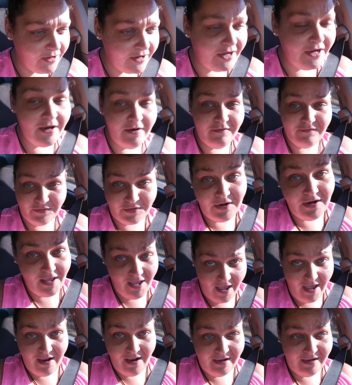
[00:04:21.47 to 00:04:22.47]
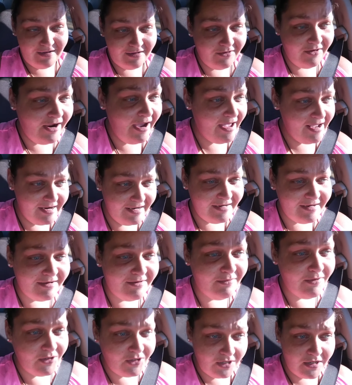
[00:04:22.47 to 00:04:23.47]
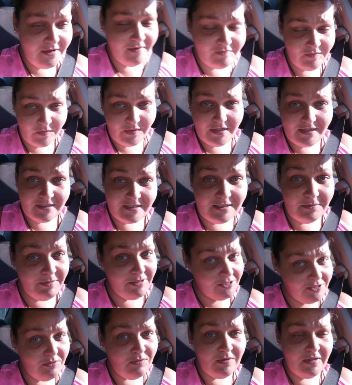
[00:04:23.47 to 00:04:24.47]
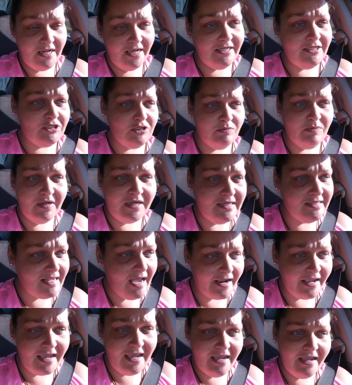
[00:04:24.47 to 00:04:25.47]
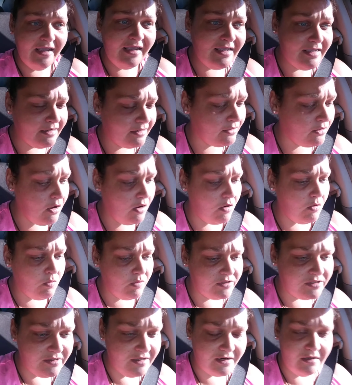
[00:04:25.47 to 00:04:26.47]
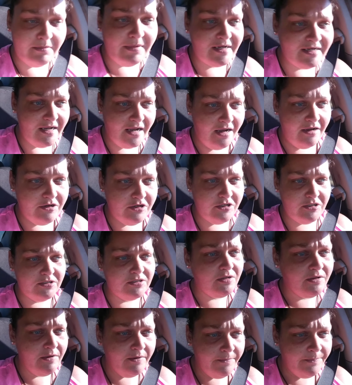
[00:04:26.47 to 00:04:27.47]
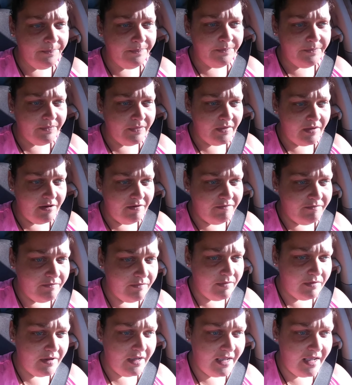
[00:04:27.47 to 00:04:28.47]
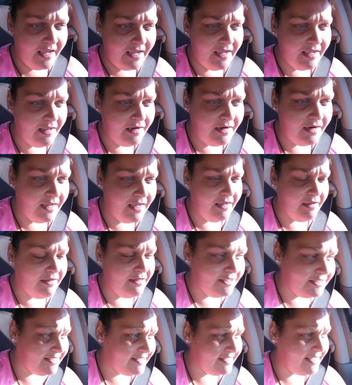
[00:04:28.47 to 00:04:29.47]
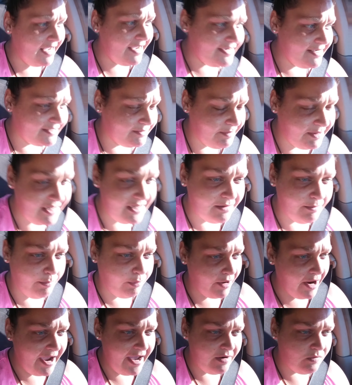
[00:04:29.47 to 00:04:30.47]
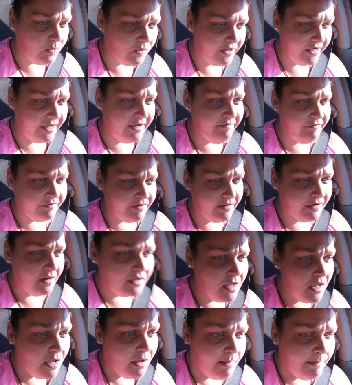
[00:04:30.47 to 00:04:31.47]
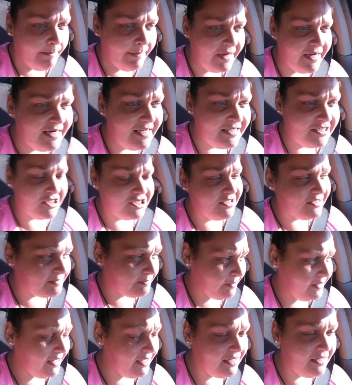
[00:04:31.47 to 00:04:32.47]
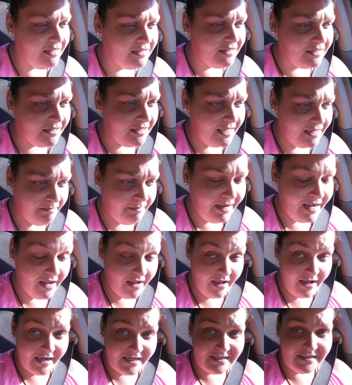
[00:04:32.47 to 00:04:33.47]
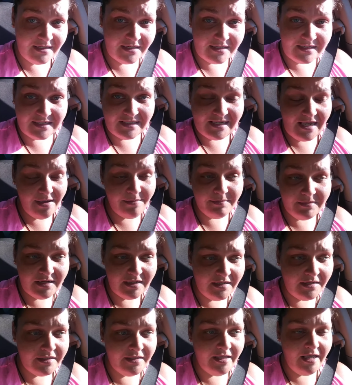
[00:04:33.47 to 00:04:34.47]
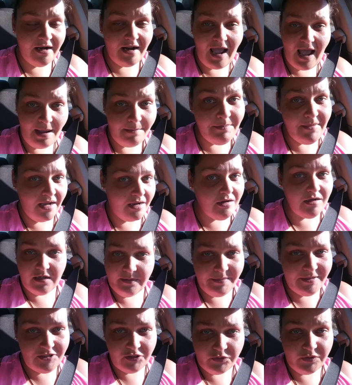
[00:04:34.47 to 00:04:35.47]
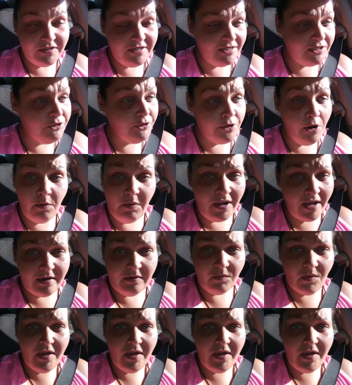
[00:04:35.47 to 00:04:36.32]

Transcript: recovering addict or addict in recovery to be doing that to. Because I can't get along with none of my doctors. And you say it's being a brat, whatever. But it's just me, in my eyes, accepting that I'm not going to be treated no kind